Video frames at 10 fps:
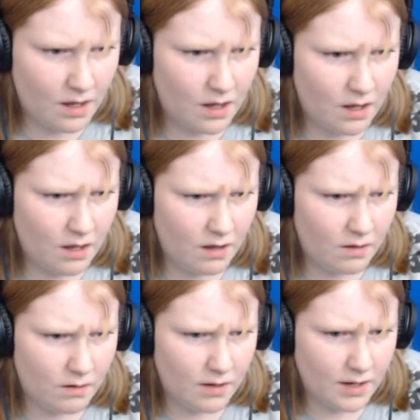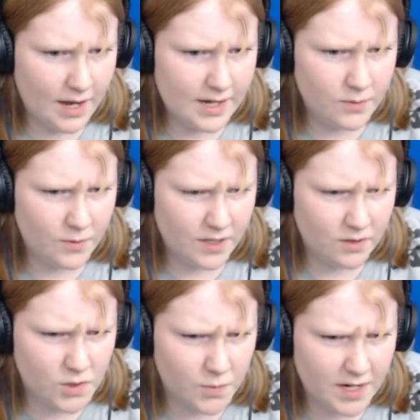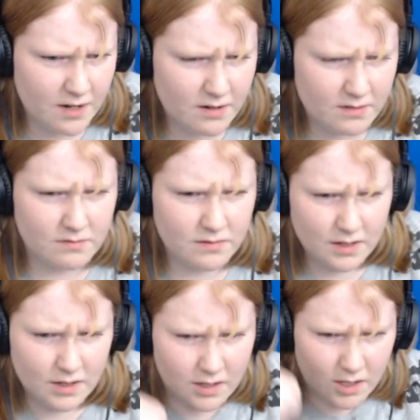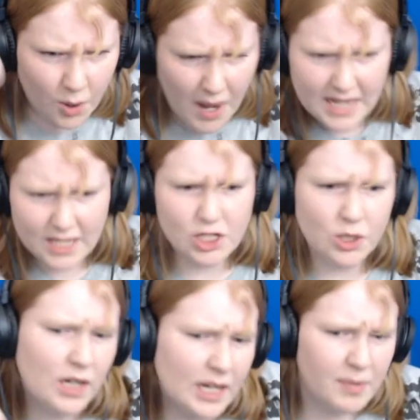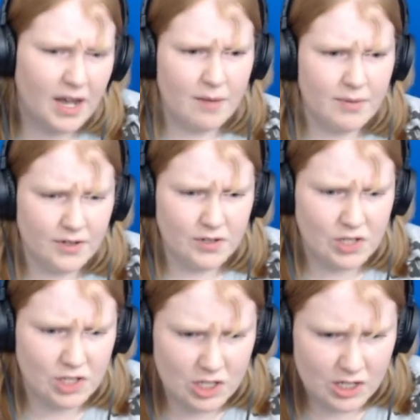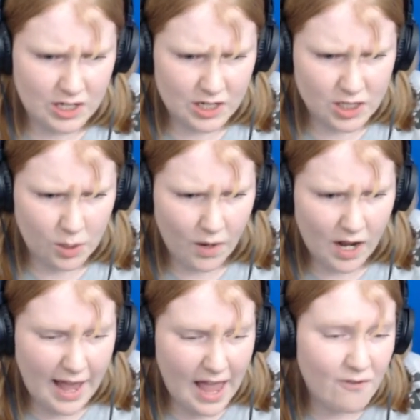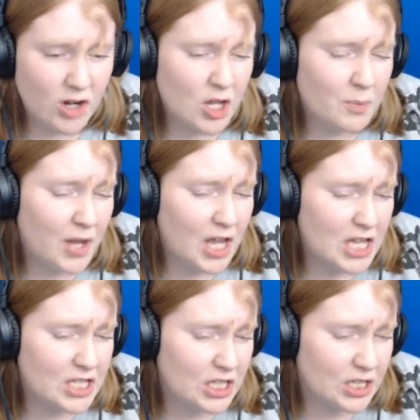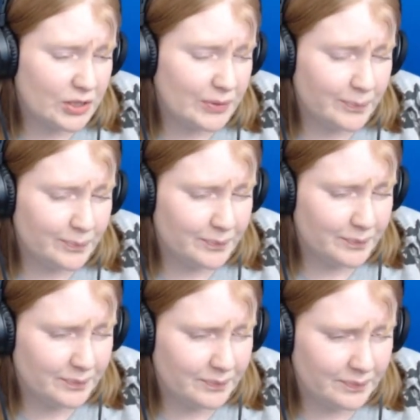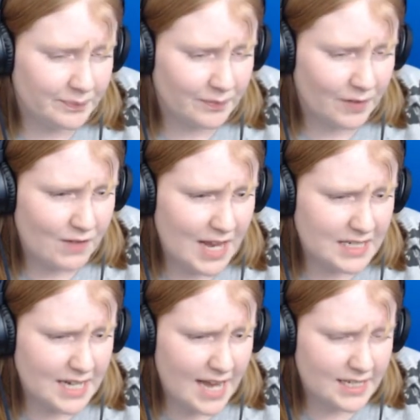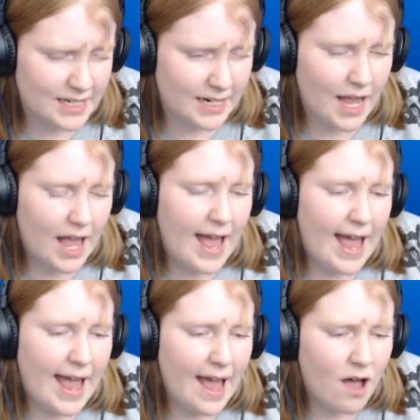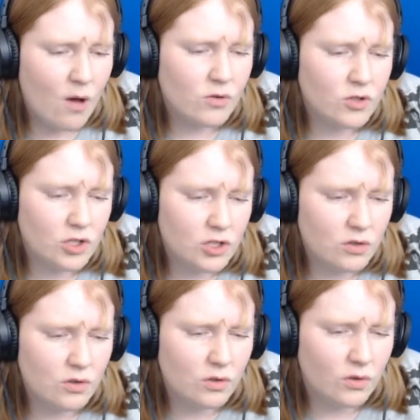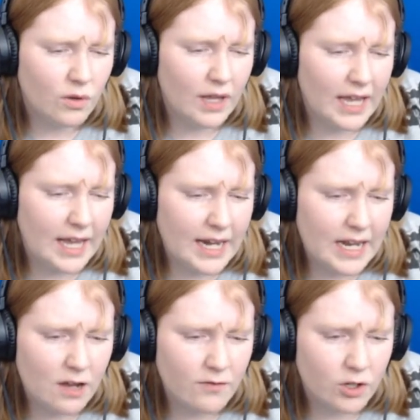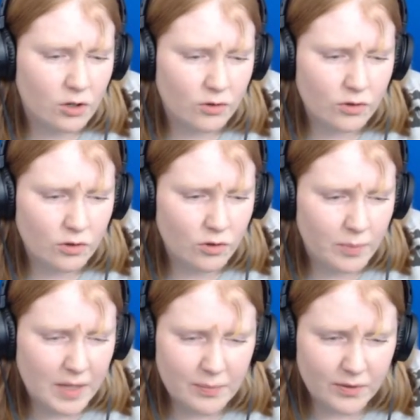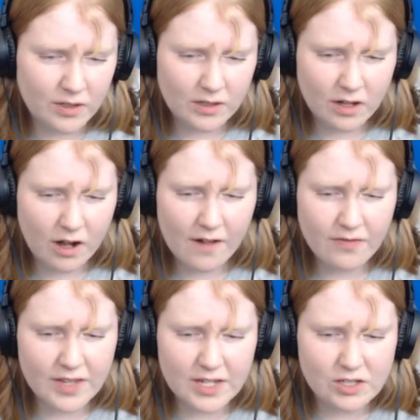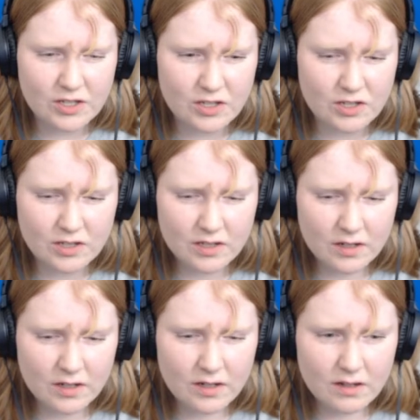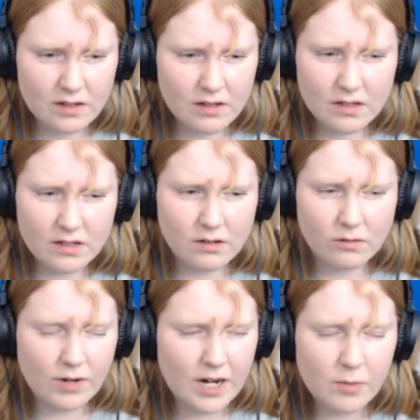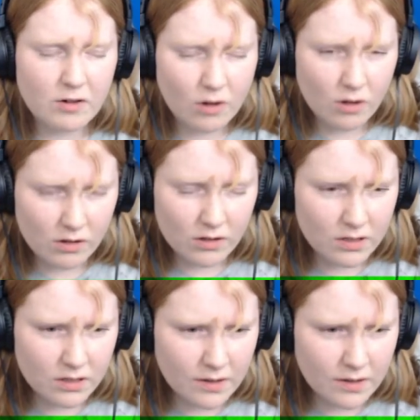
Oh, I need one of those weird cranky-doodly bobbers. So we're gonna have another puzzle. Fantastic. How do any of the crew people on this rigmarole